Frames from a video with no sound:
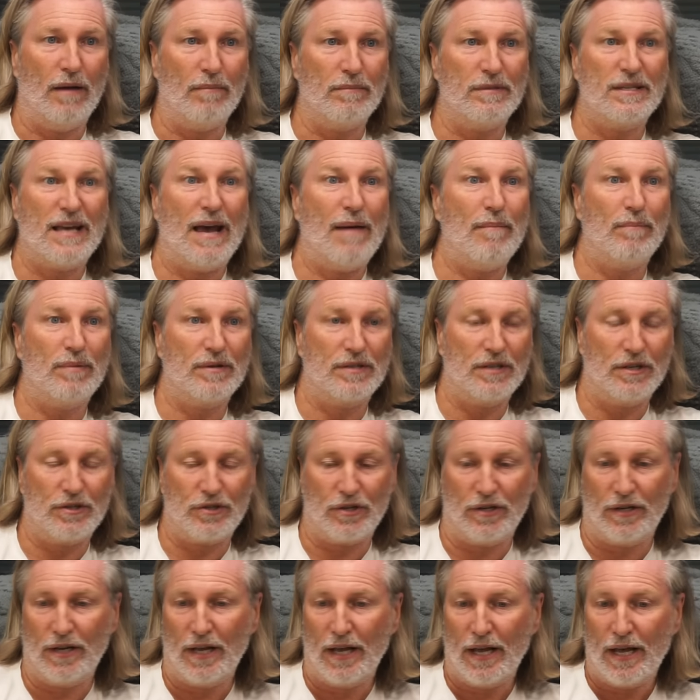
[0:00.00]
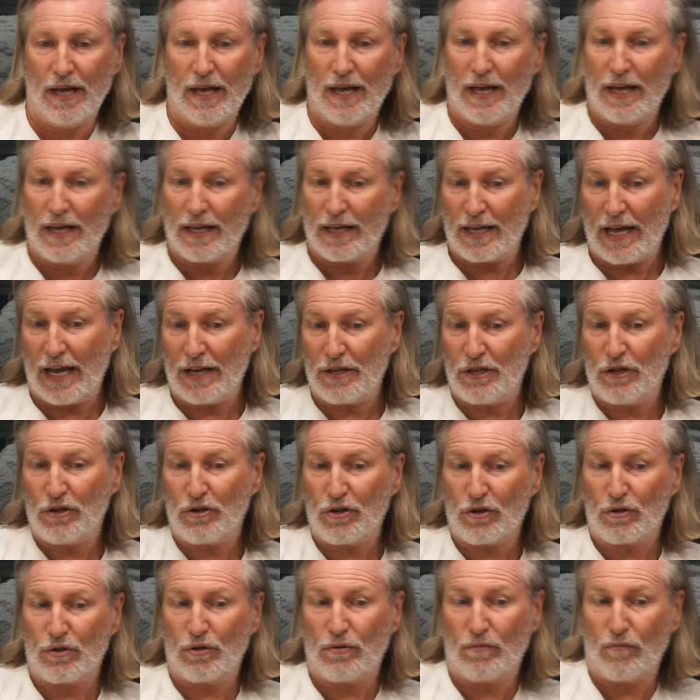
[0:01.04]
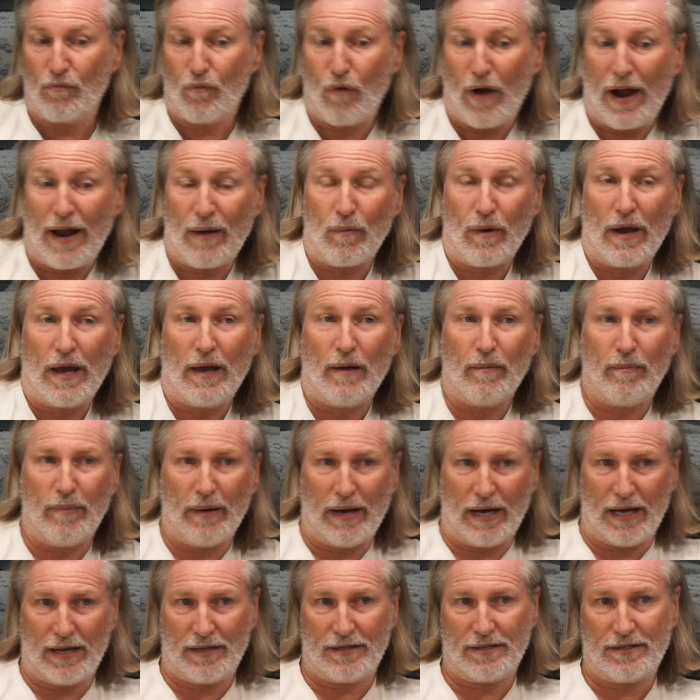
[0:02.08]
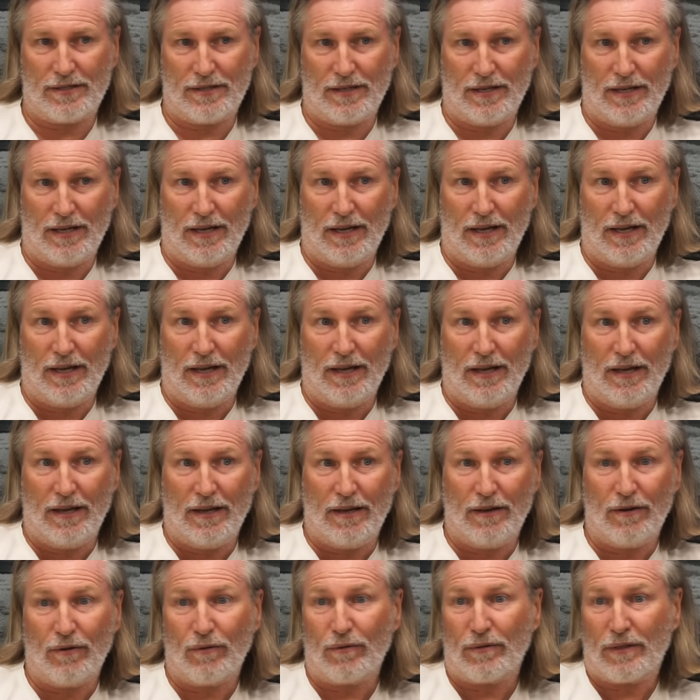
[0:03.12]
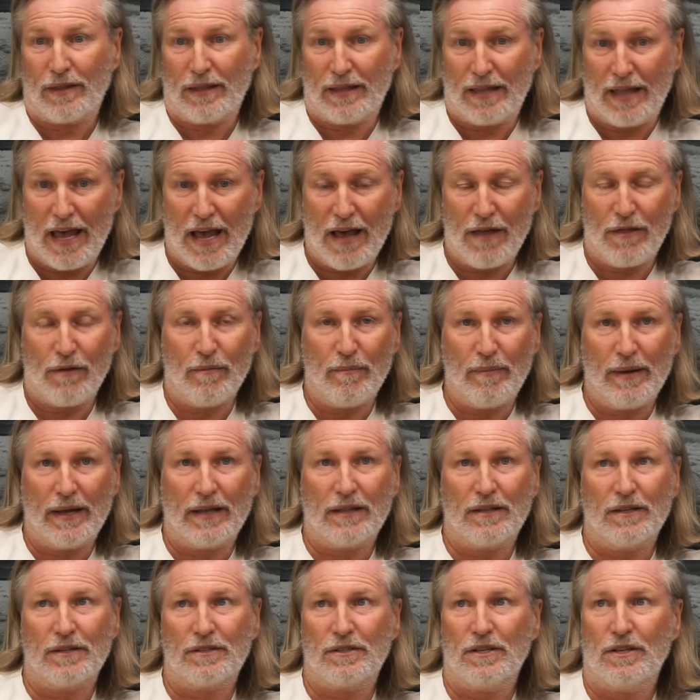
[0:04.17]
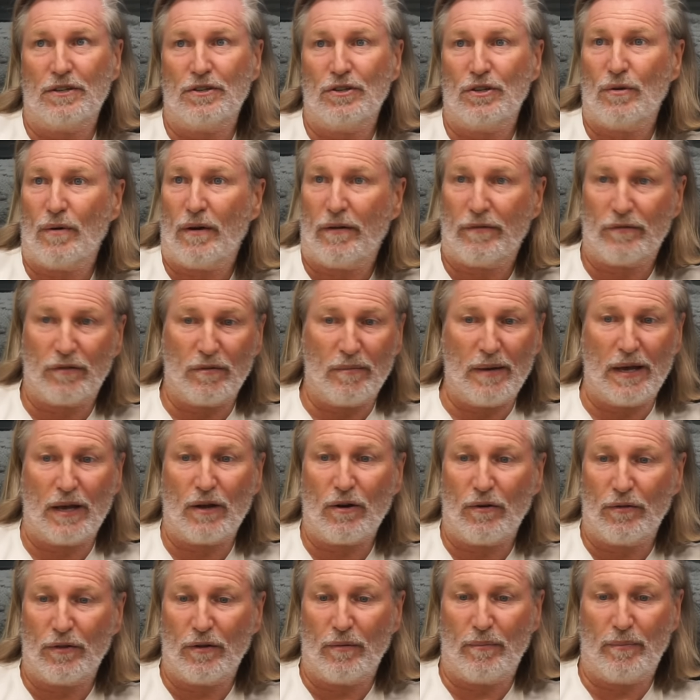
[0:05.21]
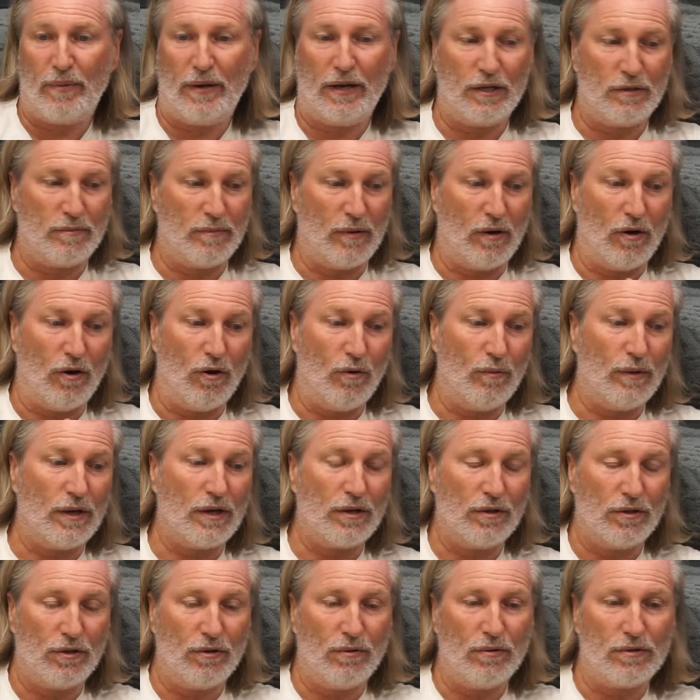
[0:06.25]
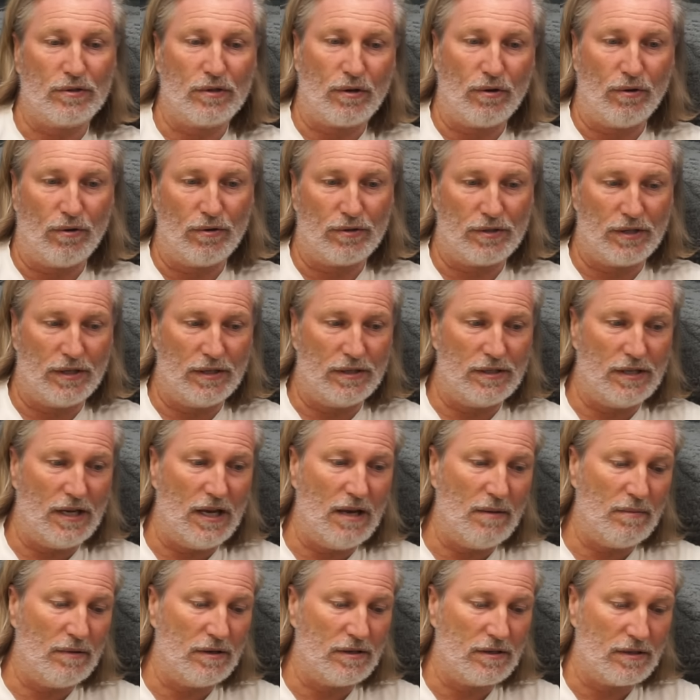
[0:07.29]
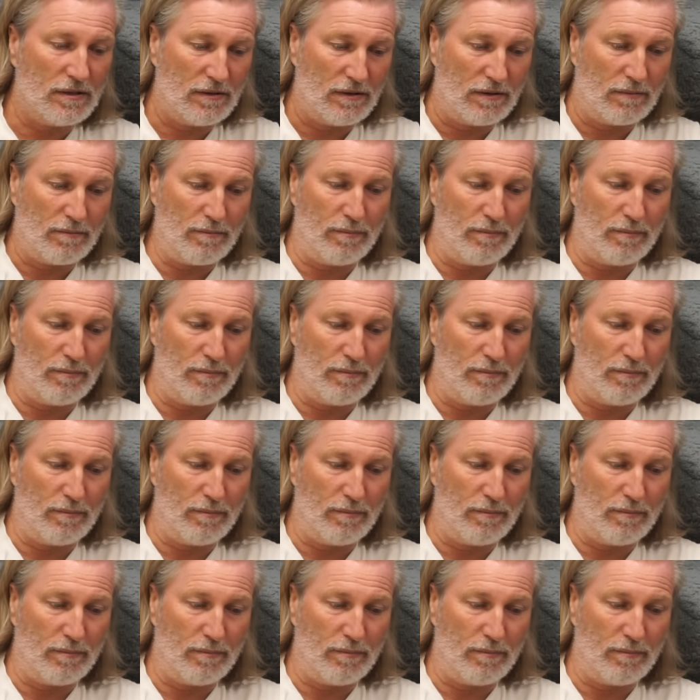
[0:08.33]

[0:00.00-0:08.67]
10 position? Can you just right way to pass? You know, they're the big decisions you have to make on the pitch, but all we can do as a coaching team is